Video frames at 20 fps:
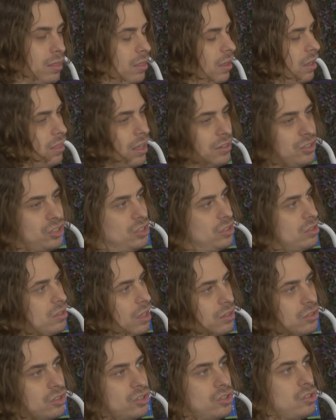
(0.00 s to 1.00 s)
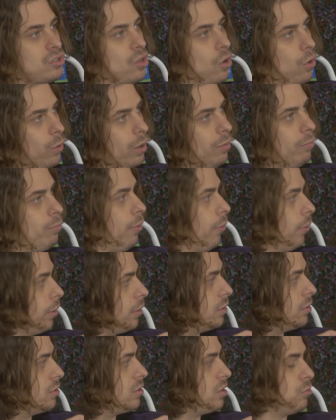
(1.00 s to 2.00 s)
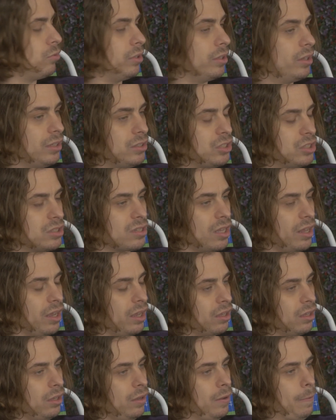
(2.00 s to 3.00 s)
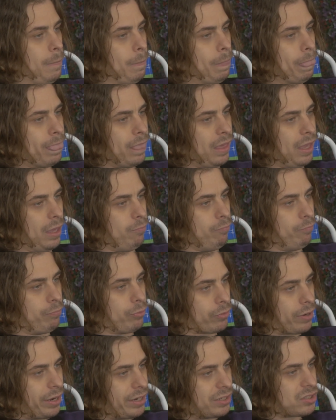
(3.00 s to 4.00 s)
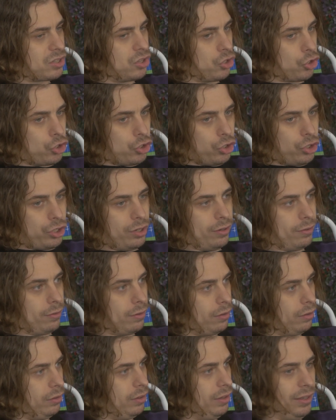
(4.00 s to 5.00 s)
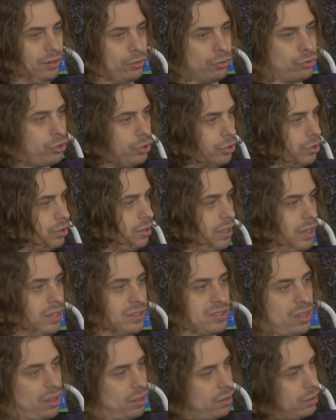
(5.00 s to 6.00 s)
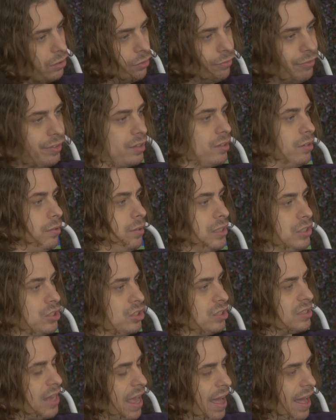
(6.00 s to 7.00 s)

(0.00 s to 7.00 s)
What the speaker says: I think that's just like so important to really just like embrace the little good things, the little victories just